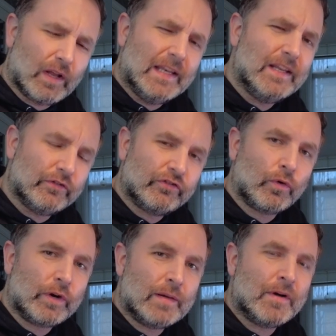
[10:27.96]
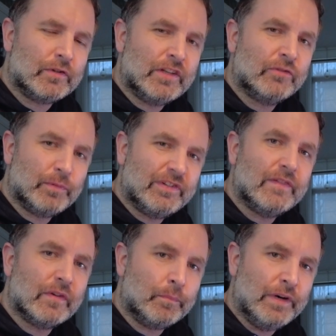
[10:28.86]
a little story about this
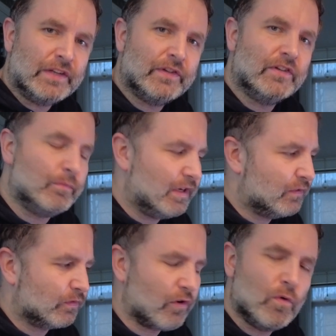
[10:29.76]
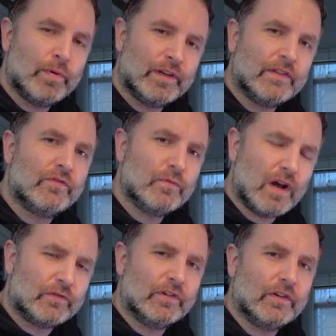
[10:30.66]
specific bridge. This bridge was opened in
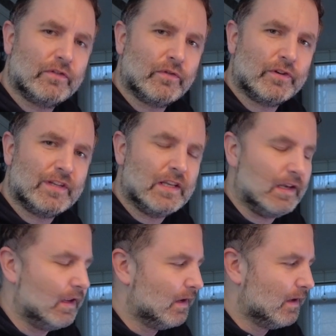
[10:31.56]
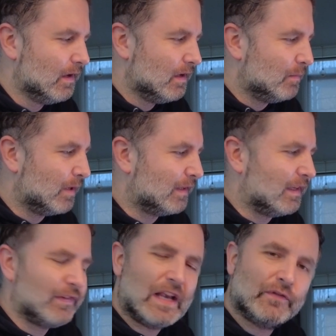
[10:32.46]
2013, but
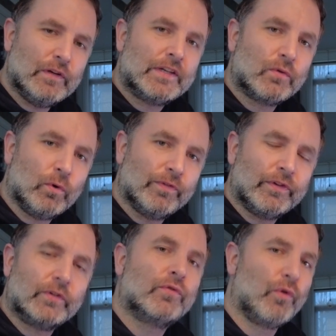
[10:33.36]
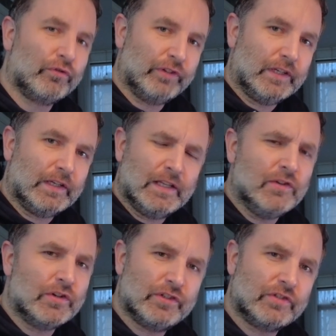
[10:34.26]
it's actually called the crossing. In
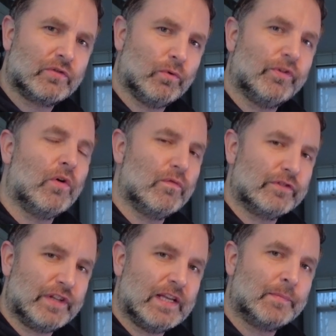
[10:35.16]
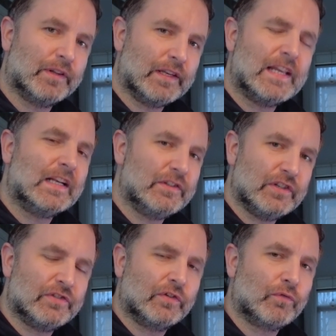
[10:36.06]
Dutch it's called the oversteek, but in English
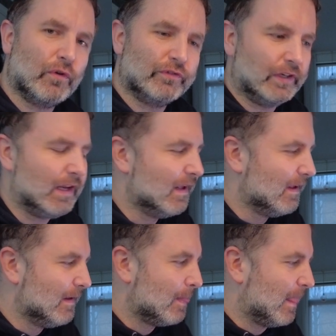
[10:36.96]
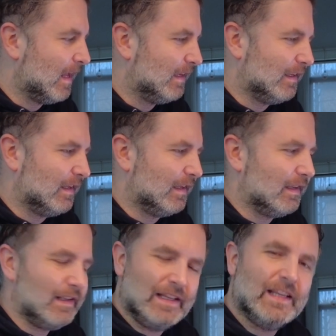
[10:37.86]
it's the crossing. And
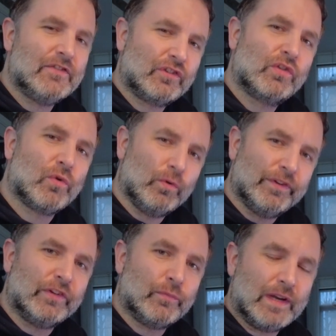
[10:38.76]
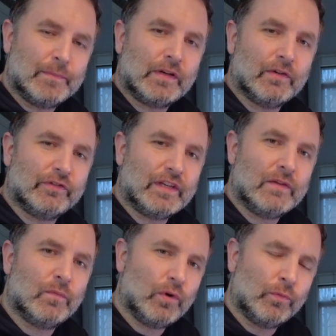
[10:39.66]
it is called this way because
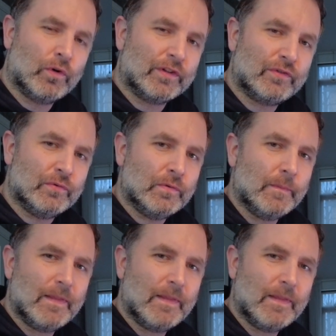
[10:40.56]
in World War II,